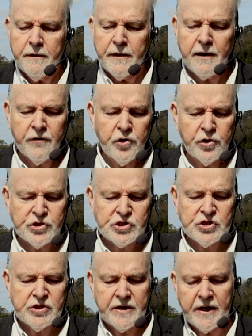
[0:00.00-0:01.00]
Then, of
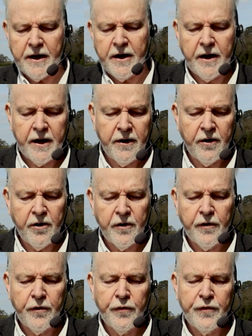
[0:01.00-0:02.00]
course, uh,
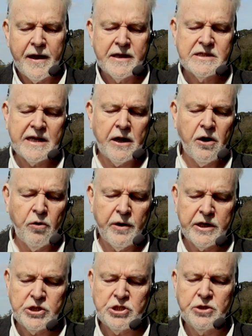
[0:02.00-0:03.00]
there's that whole
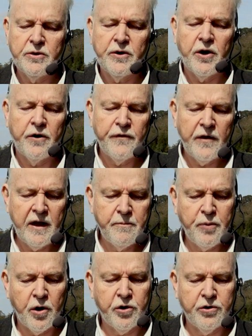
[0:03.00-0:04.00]
issue of
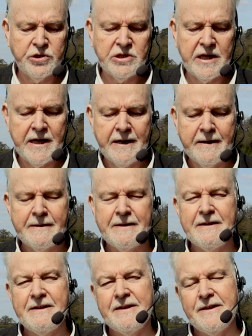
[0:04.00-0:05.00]
hypocrisy
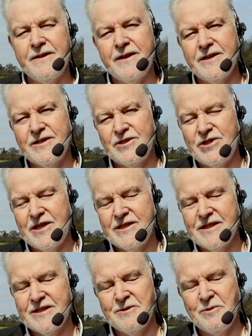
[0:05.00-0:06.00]
that
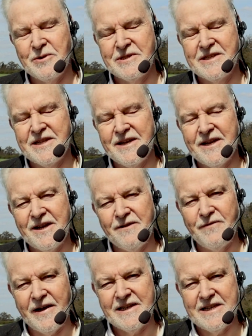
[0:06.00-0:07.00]
Jesus was
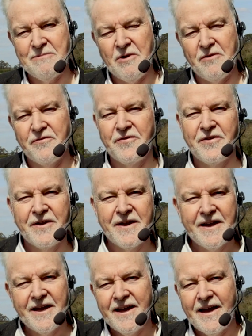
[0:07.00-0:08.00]
a victim of.
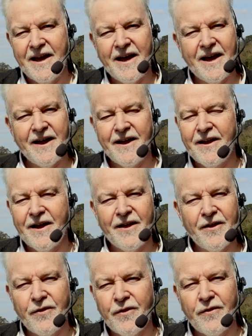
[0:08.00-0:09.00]
Uh,
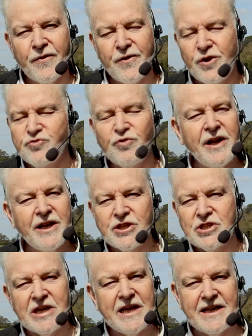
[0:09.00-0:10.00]
those
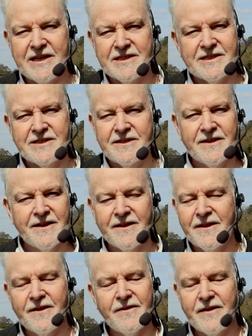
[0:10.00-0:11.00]
religious leaders,
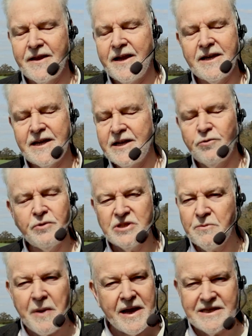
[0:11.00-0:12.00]
it, it, always
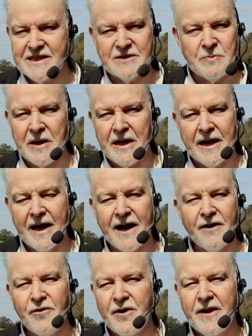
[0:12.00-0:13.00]
amazes me
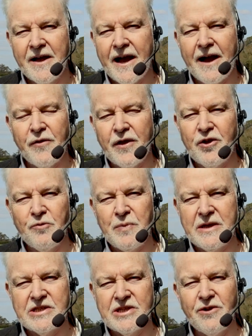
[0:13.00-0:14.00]
how, how they could
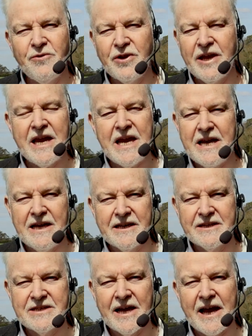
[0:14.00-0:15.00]
be so
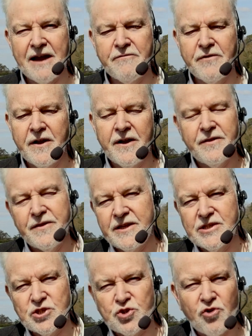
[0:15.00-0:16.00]
keen to have
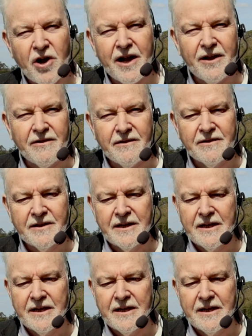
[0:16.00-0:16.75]
this trial.